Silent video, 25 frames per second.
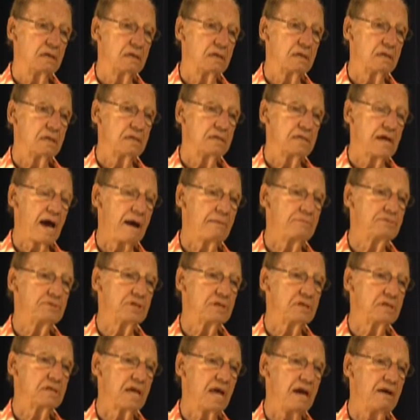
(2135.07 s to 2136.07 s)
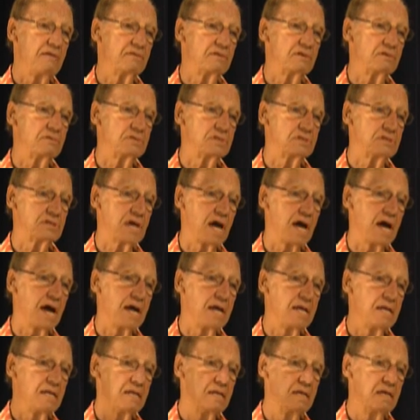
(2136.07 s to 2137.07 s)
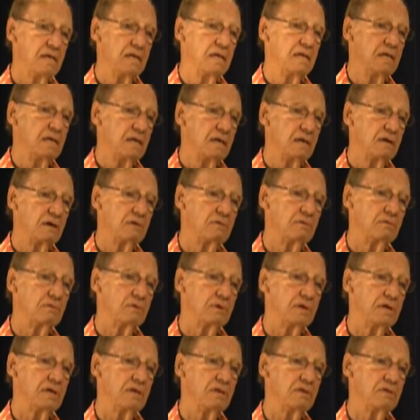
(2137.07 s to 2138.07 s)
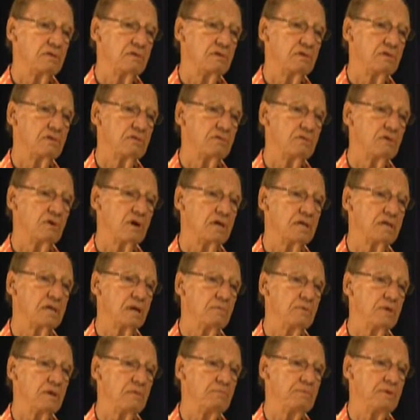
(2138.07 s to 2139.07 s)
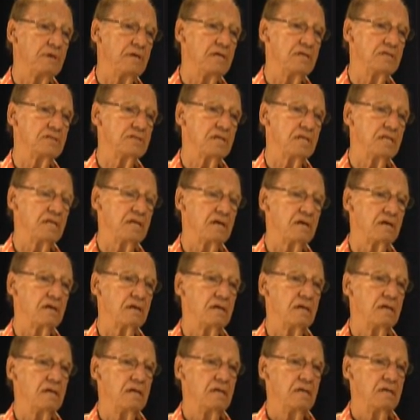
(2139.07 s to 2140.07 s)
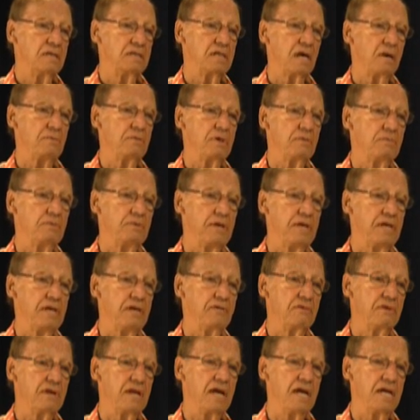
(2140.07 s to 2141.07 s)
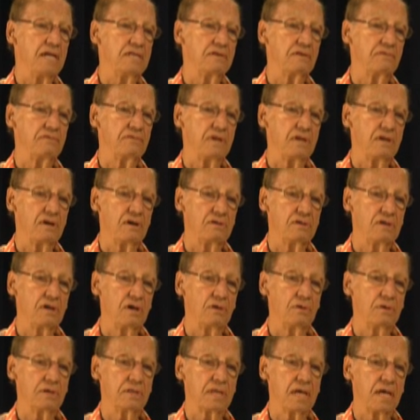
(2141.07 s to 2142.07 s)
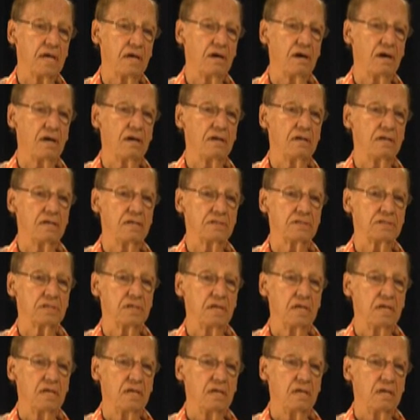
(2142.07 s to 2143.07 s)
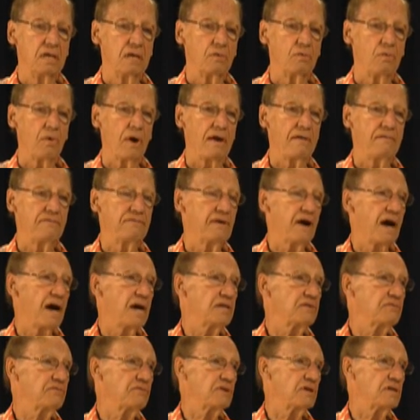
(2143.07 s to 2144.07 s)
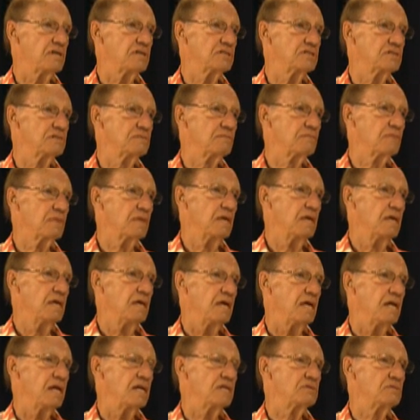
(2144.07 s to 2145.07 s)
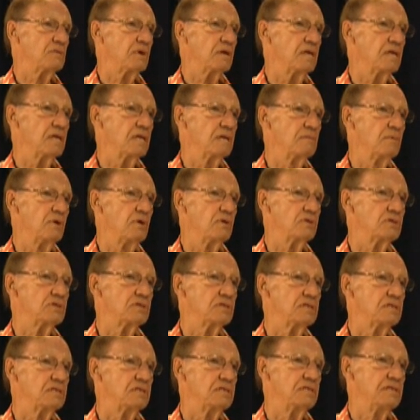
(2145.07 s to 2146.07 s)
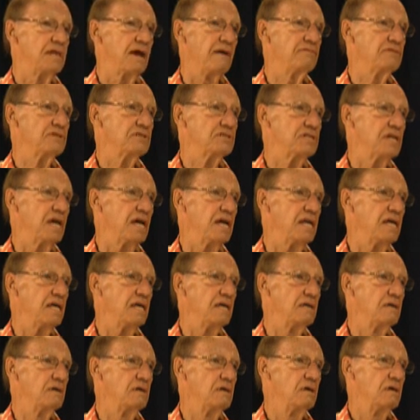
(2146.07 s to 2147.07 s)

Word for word: uh Dobson gave the sign, we threw our WPs in there. WP grenades, if you don't know what they are, is white phosphorus. And it's one of the most devastating